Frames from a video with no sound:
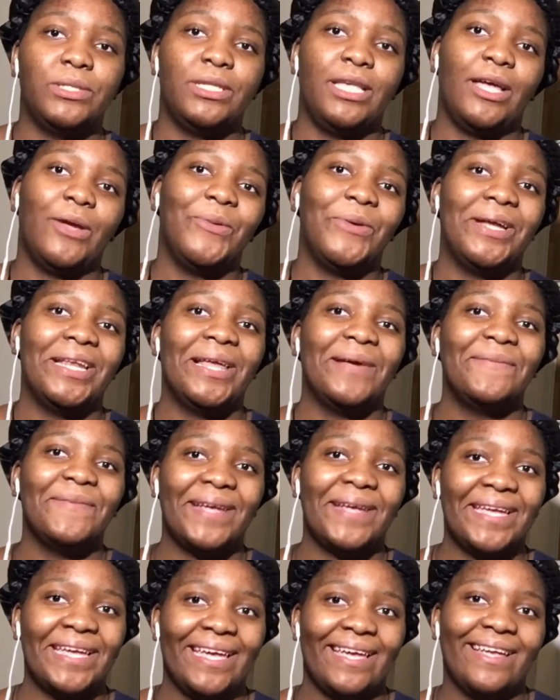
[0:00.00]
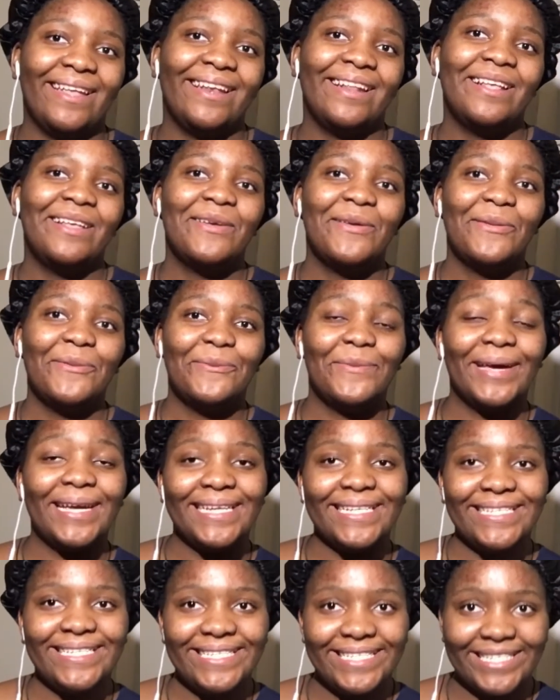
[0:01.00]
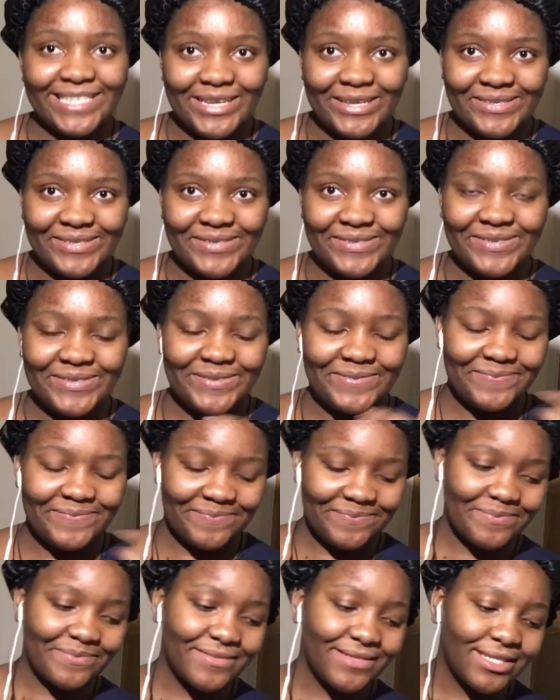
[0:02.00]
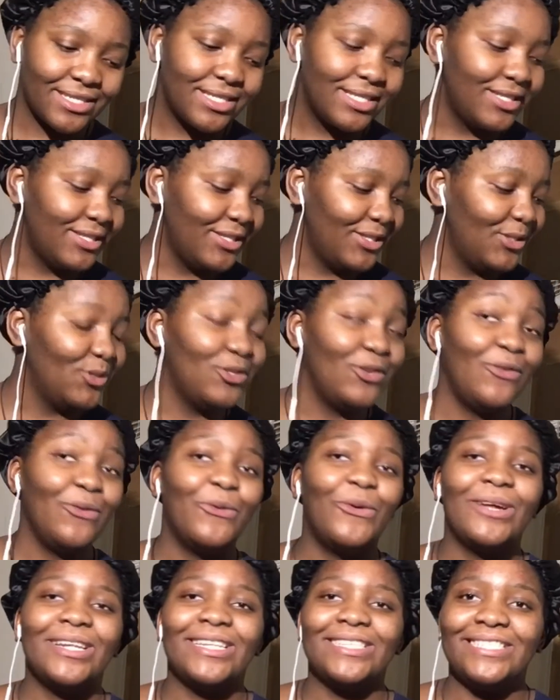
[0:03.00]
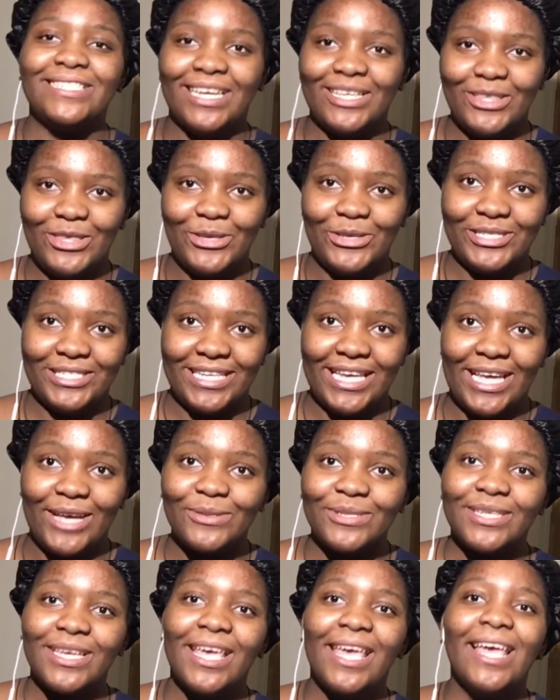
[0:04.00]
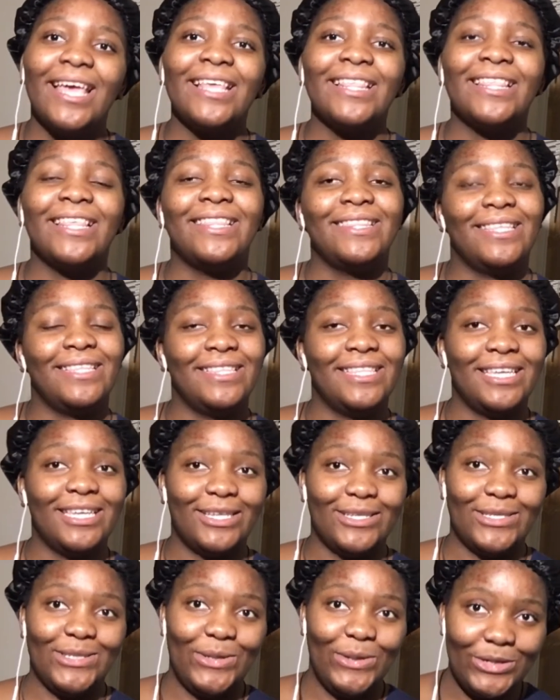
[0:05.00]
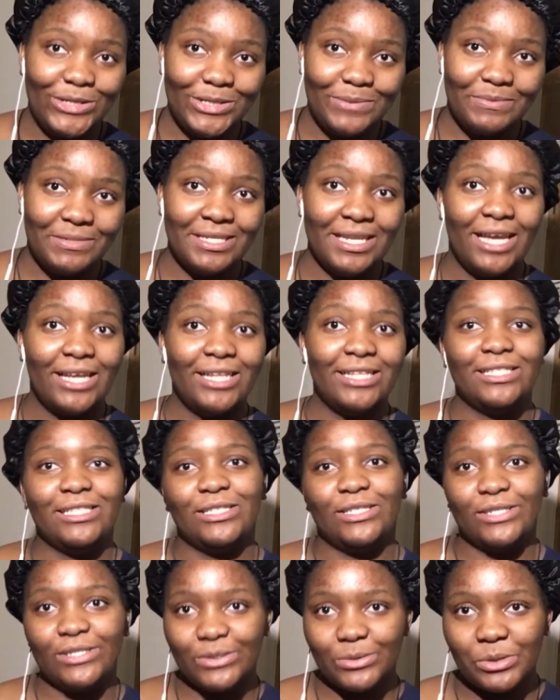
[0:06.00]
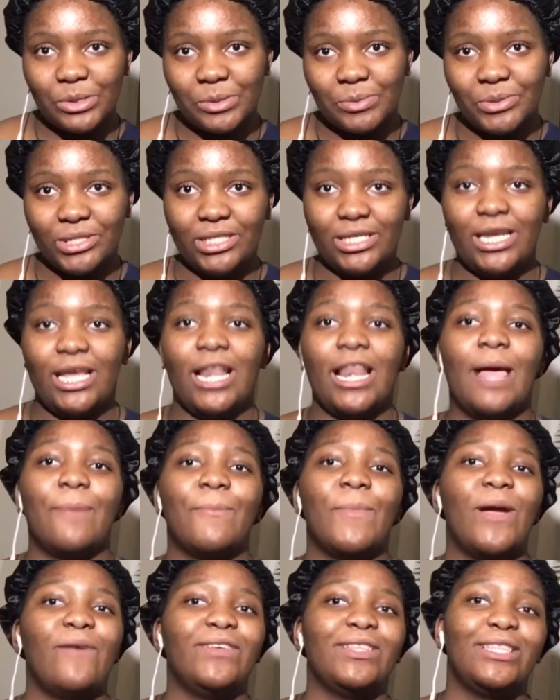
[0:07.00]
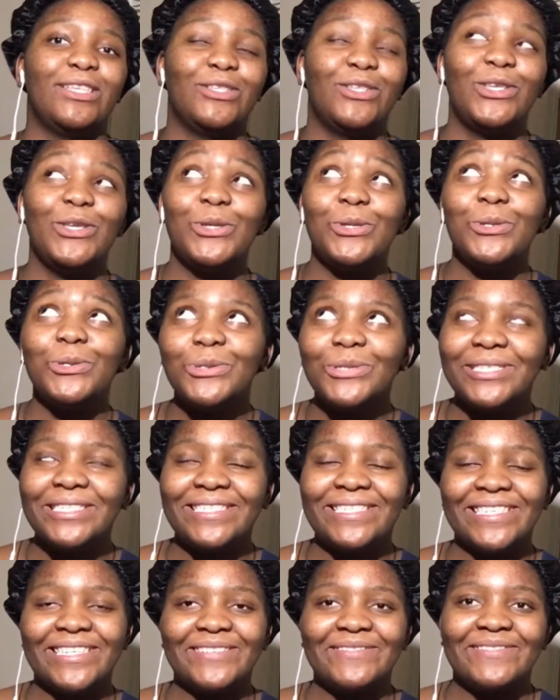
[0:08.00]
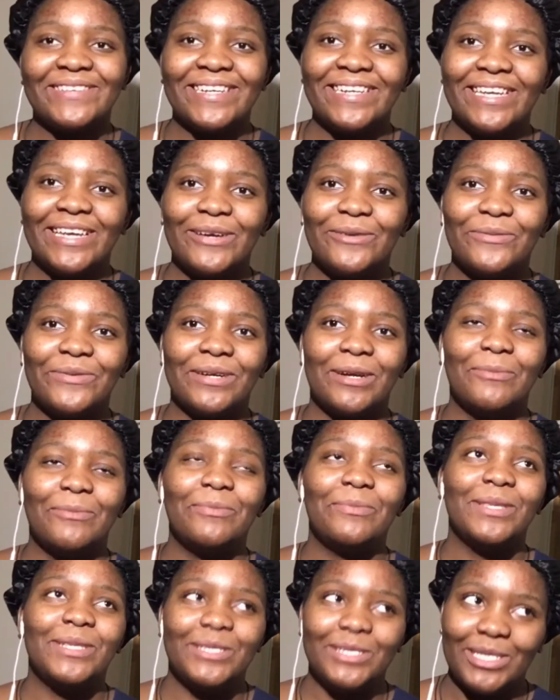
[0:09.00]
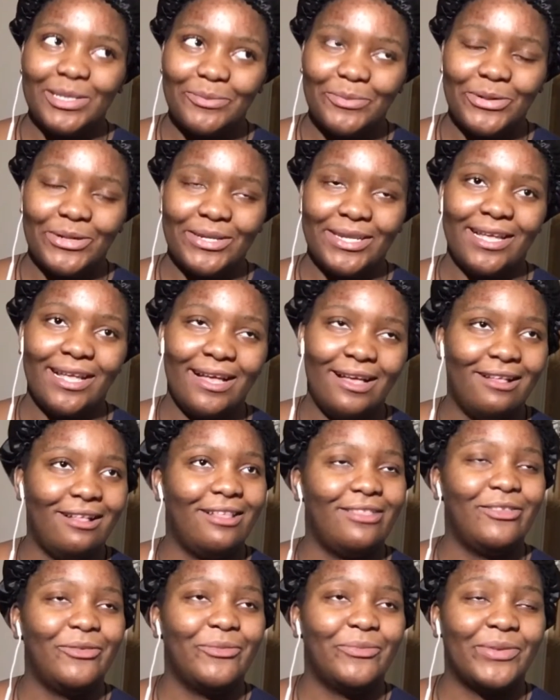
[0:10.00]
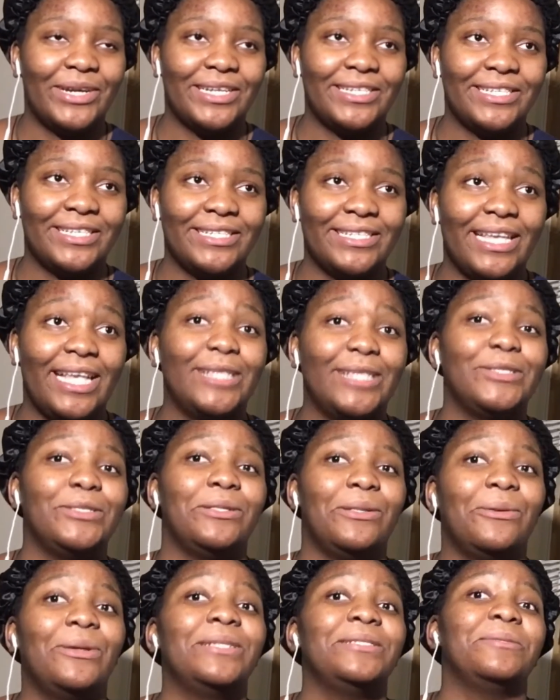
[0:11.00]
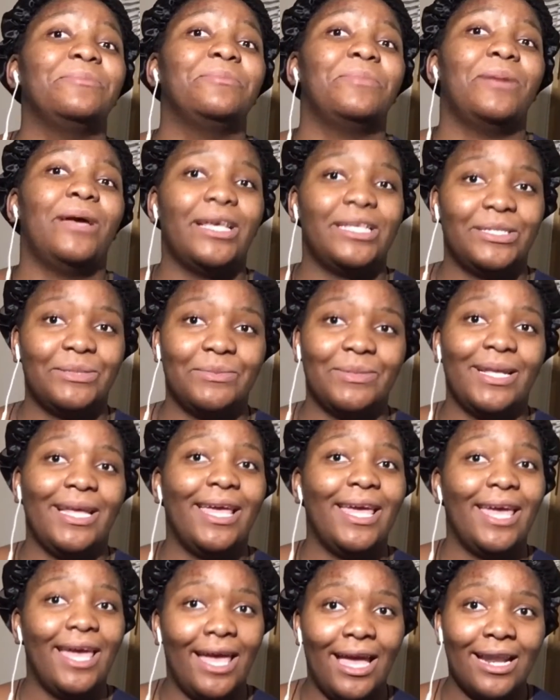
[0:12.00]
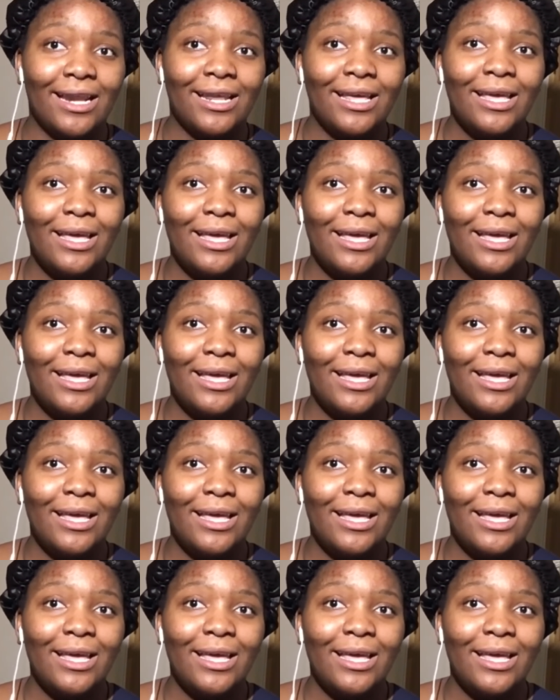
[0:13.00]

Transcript: like, why not make it myself? So if you want to check those out, then the link is going to be down in the description. I'm having this huge sale right now where I'm literally putting all the prices as low as I possibly can